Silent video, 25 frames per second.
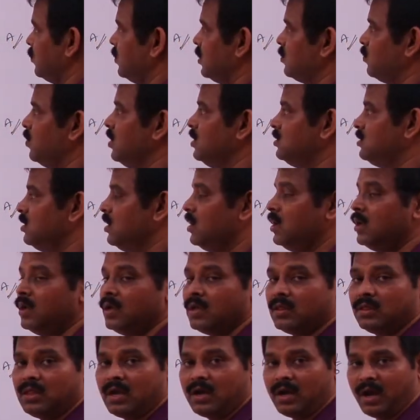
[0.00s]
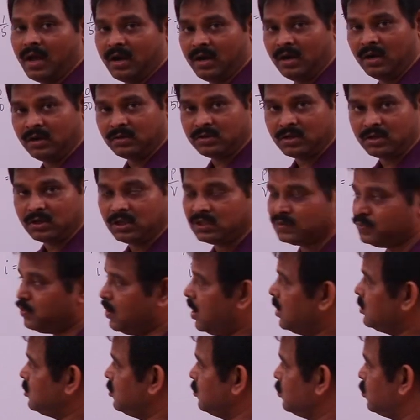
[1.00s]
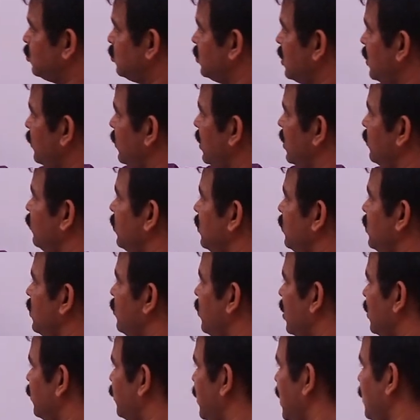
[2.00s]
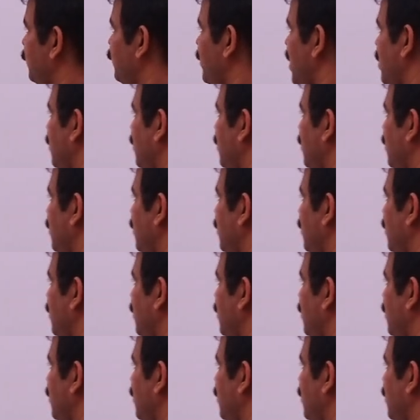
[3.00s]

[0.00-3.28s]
That means the current that is passing through the bulb will be 1 by 5.